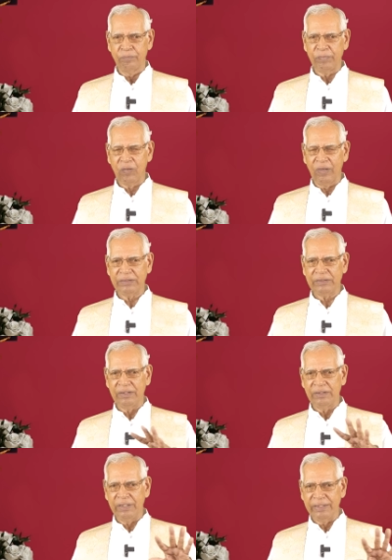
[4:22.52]
Because
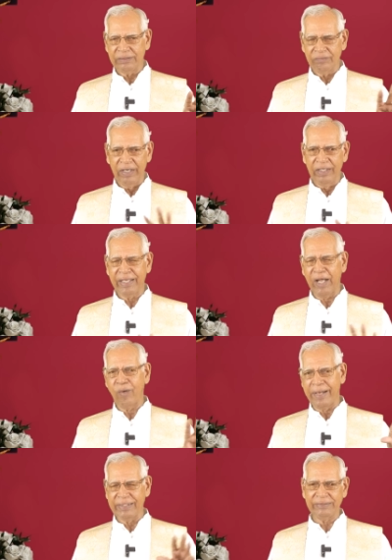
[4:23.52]
this world
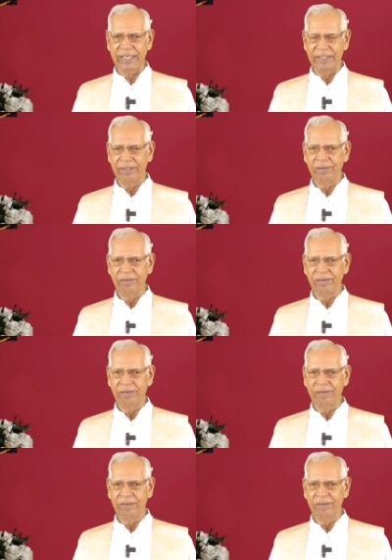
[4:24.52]
cannot understand.